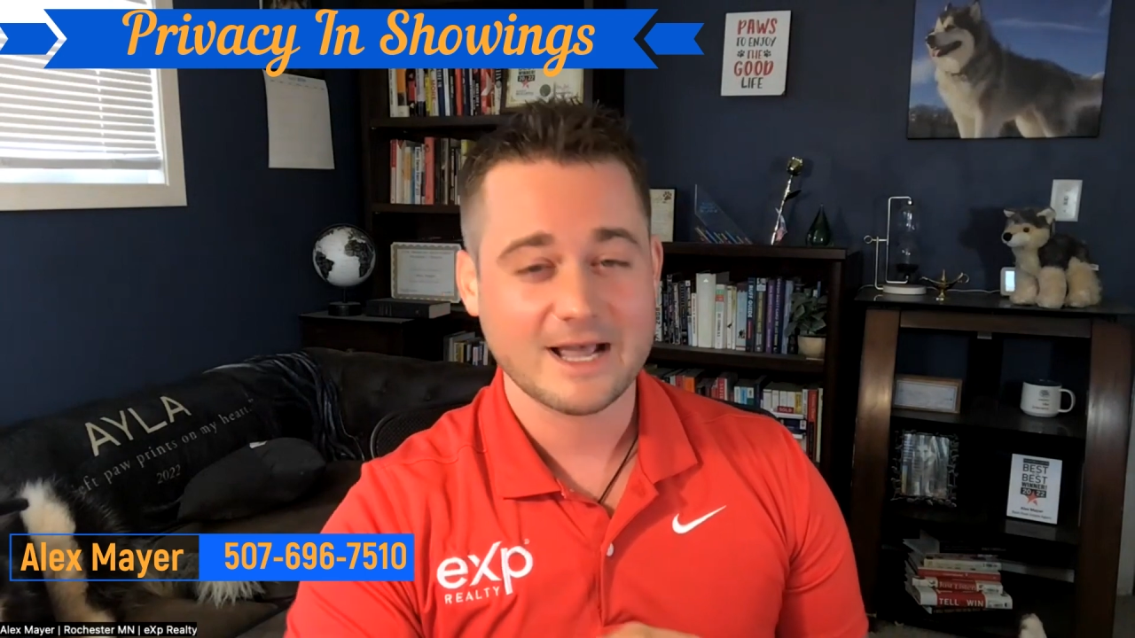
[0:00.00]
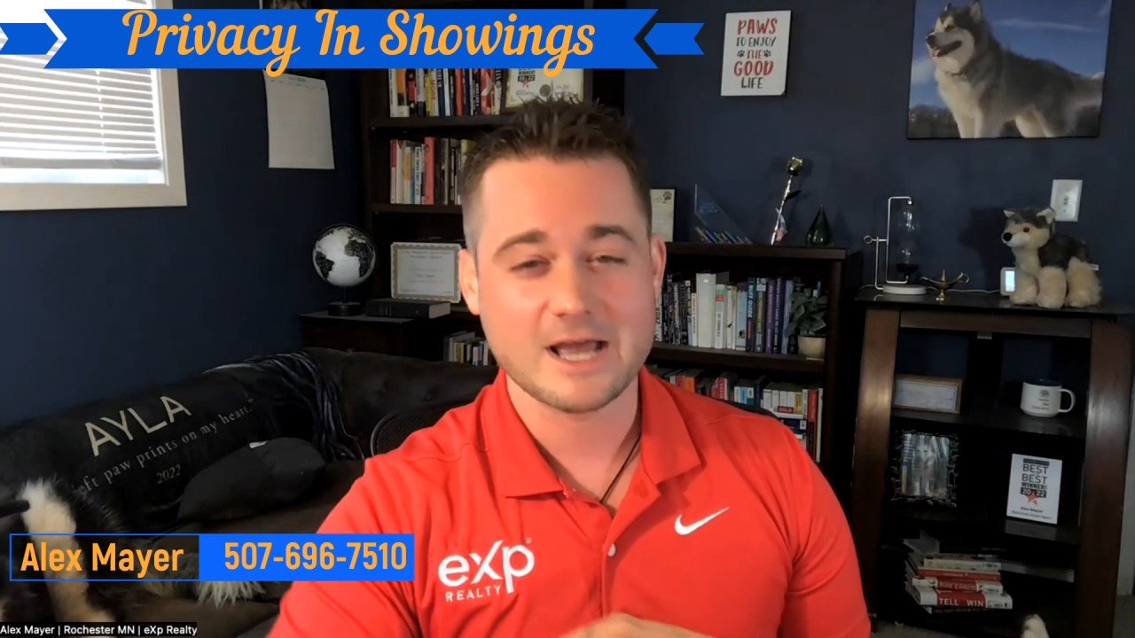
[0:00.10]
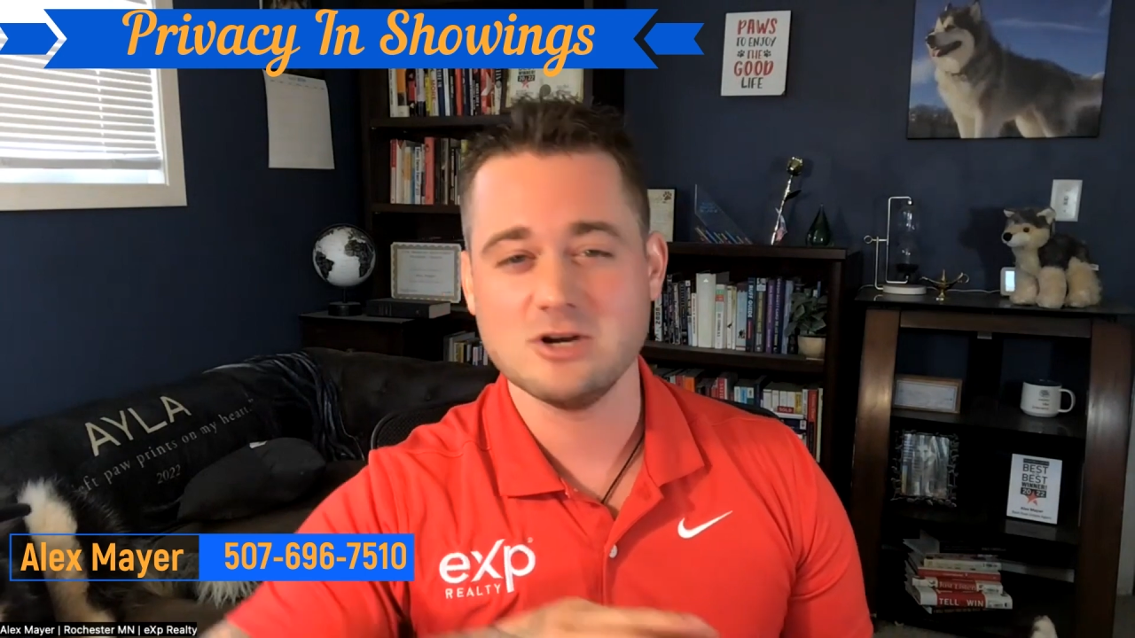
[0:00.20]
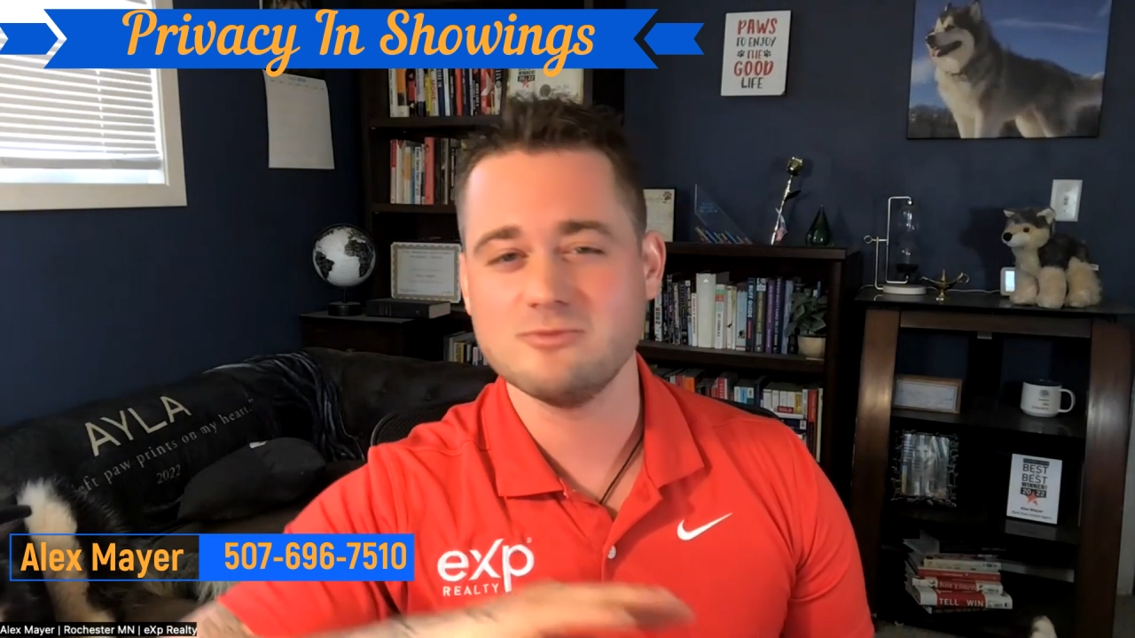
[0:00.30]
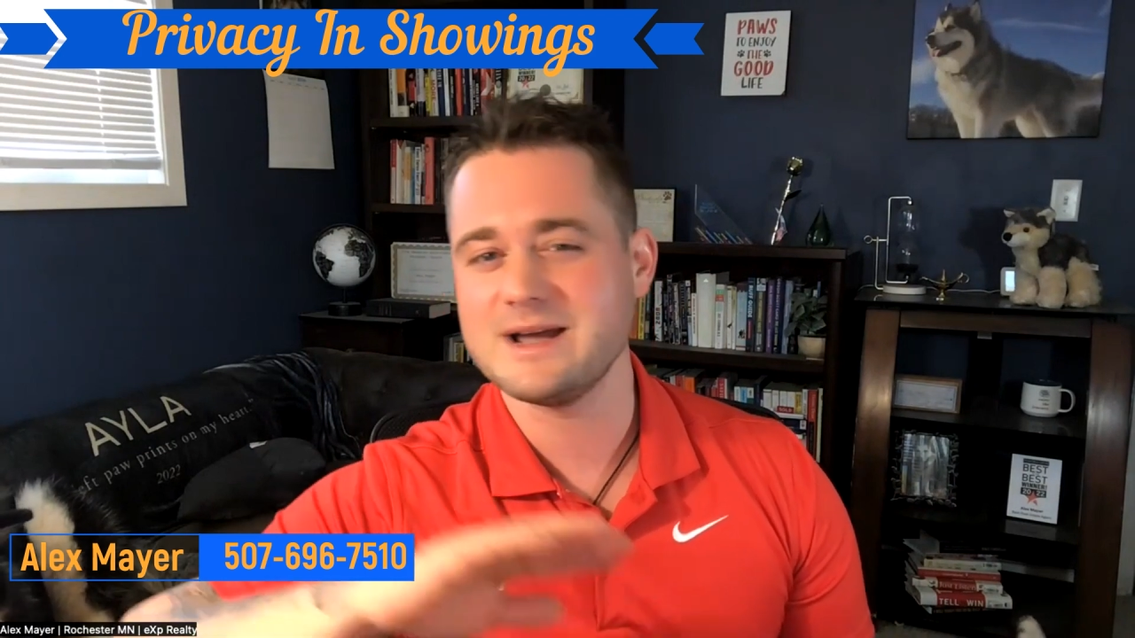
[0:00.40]

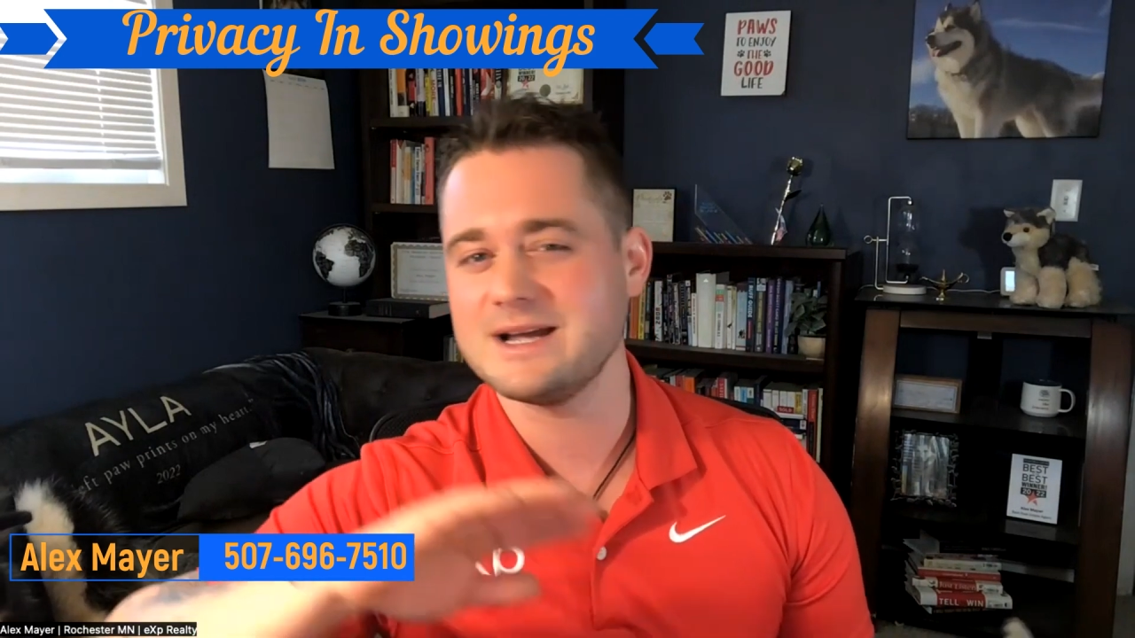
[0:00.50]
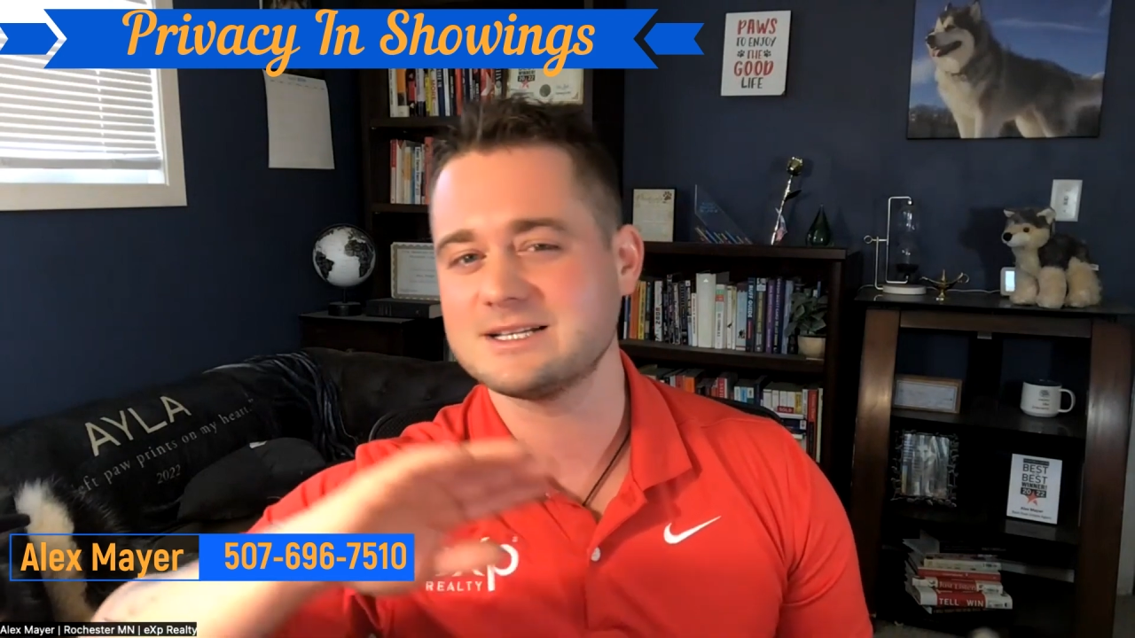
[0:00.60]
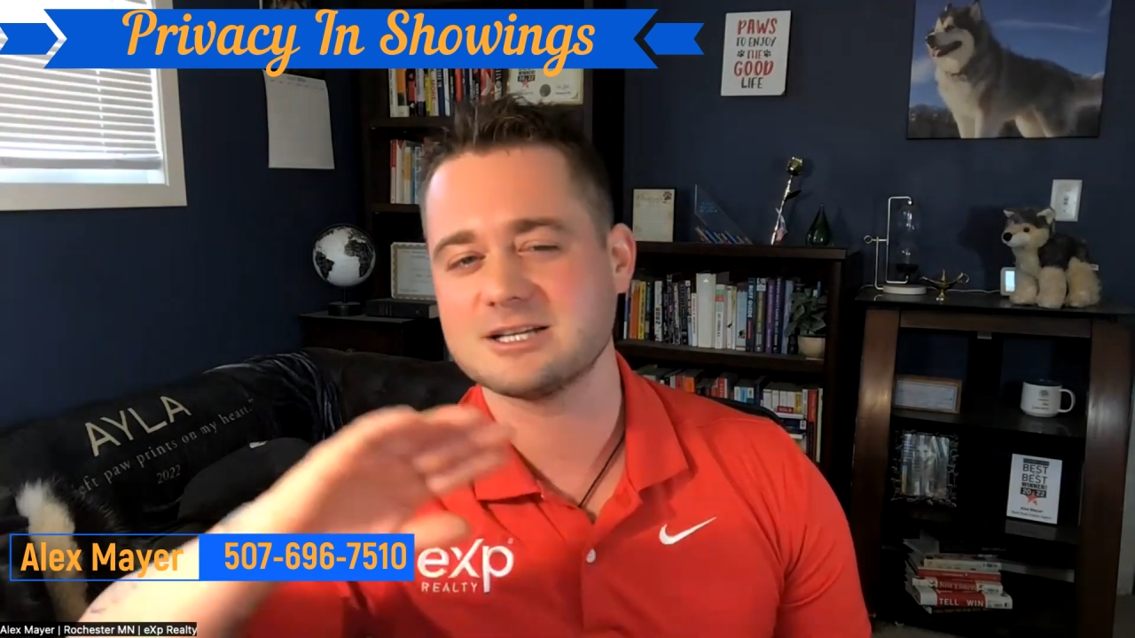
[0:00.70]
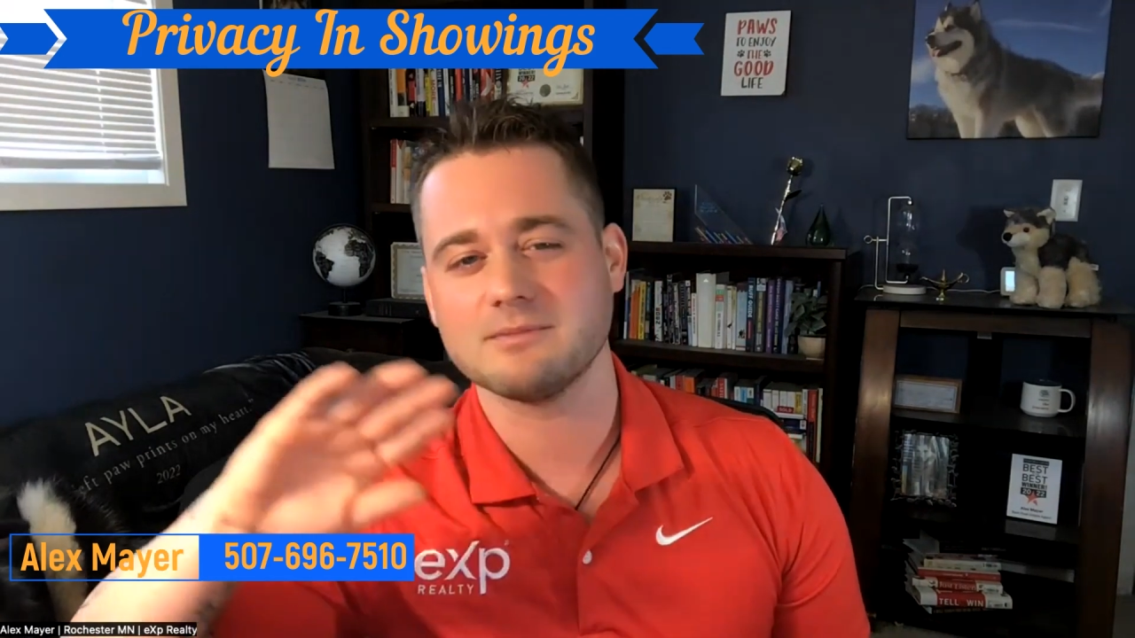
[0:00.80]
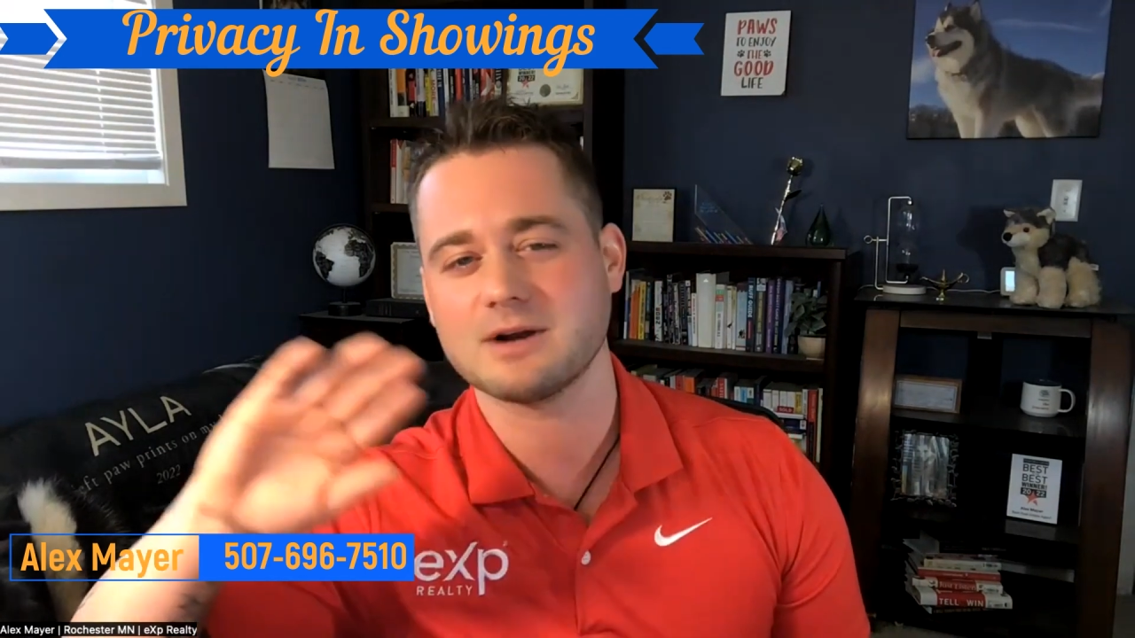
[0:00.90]
and you made some